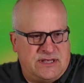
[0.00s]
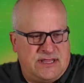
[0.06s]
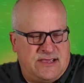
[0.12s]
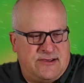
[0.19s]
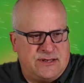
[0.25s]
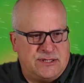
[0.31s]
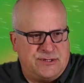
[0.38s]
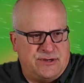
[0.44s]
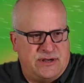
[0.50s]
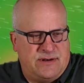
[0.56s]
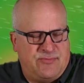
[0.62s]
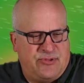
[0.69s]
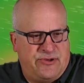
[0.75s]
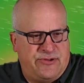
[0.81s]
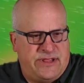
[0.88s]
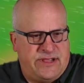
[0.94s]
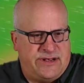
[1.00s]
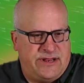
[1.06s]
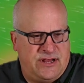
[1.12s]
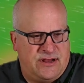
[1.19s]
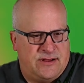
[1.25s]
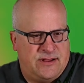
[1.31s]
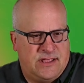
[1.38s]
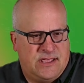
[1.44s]
Now it's starting to blow down
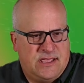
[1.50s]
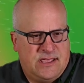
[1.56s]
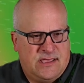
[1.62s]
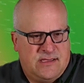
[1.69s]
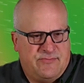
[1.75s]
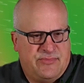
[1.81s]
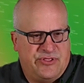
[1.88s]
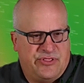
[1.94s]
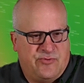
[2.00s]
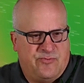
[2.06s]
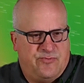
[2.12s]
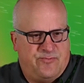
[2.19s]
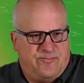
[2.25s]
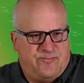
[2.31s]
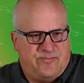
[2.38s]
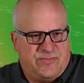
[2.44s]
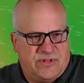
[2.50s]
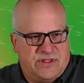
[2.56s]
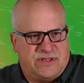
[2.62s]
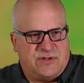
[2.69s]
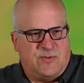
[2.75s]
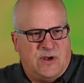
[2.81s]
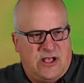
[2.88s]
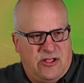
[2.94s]
here, but the the
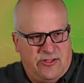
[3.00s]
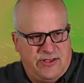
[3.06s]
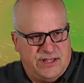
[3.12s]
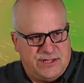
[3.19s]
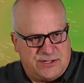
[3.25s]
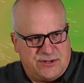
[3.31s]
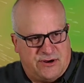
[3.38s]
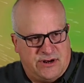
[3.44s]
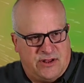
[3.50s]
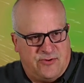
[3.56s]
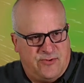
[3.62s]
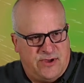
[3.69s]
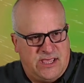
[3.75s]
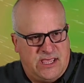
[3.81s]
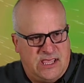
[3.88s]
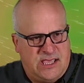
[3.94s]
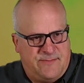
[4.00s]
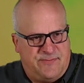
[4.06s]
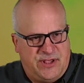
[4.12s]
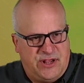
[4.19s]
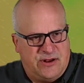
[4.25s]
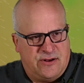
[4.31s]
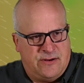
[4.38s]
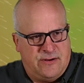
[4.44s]
swell is starting way up
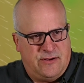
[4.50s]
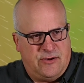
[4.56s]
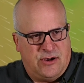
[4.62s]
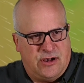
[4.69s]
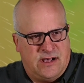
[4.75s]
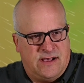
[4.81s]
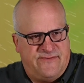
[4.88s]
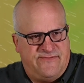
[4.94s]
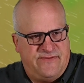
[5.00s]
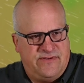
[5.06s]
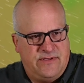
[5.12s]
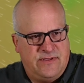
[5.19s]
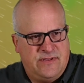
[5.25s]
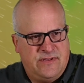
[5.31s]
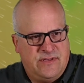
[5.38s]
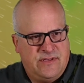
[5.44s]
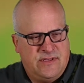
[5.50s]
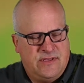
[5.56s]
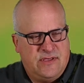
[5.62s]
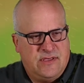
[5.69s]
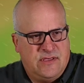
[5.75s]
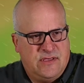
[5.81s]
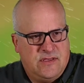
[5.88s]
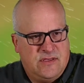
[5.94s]
here off
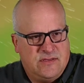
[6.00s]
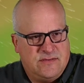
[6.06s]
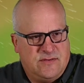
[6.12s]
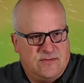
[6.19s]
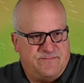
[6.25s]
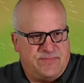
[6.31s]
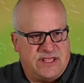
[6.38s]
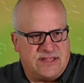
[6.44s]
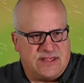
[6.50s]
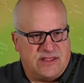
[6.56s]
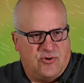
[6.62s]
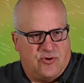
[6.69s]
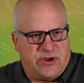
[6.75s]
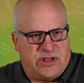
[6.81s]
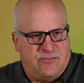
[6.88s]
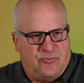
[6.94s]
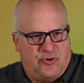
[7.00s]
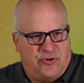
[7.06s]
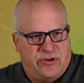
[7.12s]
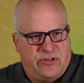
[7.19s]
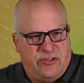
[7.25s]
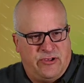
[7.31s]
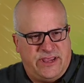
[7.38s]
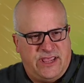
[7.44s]
basically the Oregon
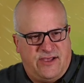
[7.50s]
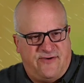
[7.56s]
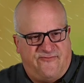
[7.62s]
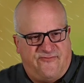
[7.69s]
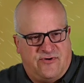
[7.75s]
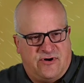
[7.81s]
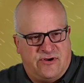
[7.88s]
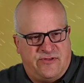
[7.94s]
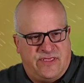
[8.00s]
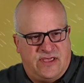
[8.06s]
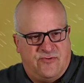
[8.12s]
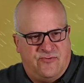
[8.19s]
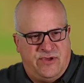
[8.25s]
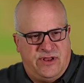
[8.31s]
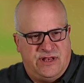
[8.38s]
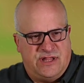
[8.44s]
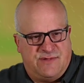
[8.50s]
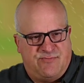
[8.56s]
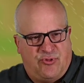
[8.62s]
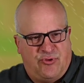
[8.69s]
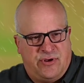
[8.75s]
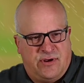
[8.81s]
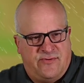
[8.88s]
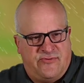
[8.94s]
border. Look how far that wind is
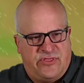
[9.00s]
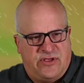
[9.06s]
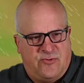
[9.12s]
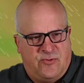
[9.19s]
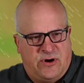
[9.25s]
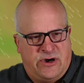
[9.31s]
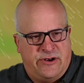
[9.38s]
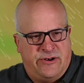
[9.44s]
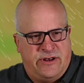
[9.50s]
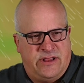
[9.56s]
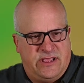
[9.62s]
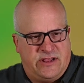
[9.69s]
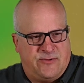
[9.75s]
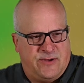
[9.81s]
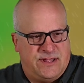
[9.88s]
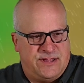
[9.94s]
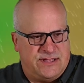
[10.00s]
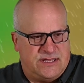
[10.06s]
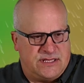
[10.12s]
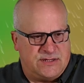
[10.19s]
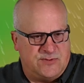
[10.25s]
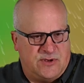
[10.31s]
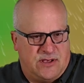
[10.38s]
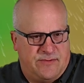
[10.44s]
blowing over that water to increase
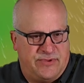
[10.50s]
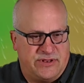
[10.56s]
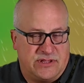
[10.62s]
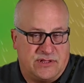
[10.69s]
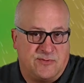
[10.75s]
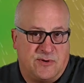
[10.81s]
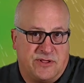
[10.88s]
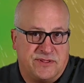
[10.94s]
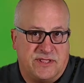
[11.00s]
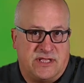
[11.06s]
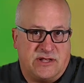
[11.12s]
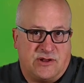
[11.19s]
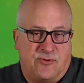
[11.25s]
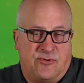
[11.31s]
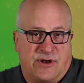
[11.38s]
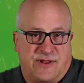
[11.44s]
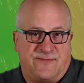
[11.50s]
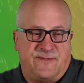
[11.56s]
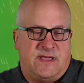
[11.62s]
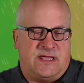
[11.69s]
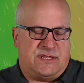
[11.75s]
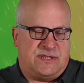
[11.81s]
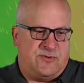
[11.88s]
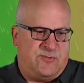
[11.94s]
that swell. But the swell's not going as
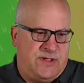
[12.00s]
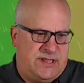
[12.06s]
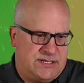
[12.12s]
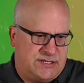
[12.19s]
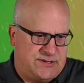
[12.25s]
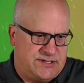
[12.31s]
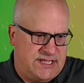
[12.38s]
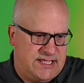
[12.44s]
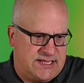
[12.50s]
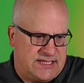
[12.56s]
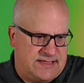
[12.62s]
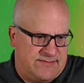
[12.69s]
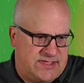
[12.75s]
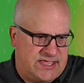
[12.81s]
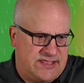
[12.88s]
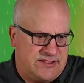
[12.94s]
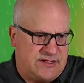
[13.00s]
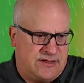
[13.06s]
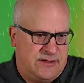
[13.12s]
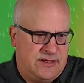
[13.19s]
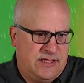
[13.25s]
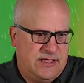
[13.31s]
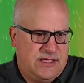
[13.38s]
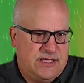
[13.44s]
fast as the wind, so it takes time to get there.